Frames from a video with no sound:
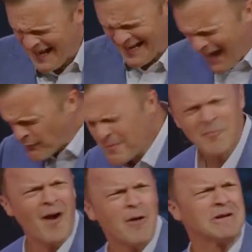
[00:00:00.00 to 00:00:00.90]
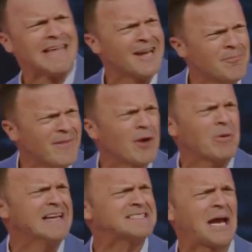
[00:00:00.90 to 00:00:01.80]
And I remember I would get up there
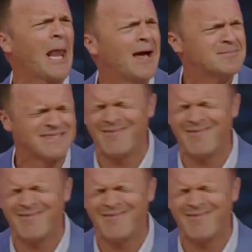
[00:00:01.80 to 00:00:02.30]
with his clubs